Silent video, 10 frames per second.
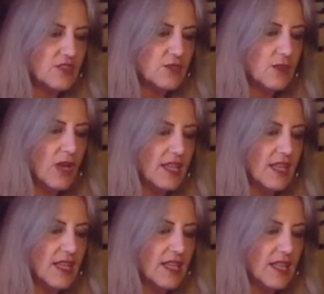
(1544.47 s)

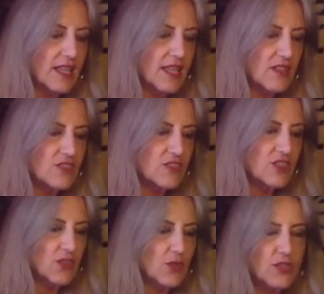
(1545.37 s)
trying
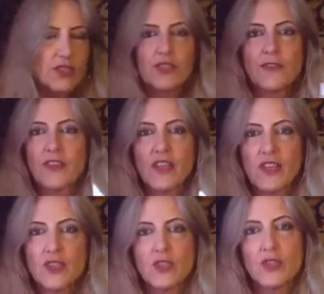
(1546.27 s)
to look for the
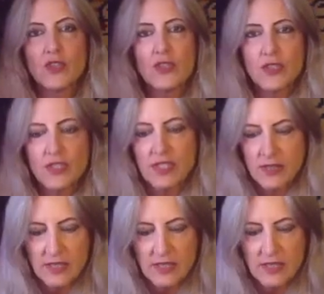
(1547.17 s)
good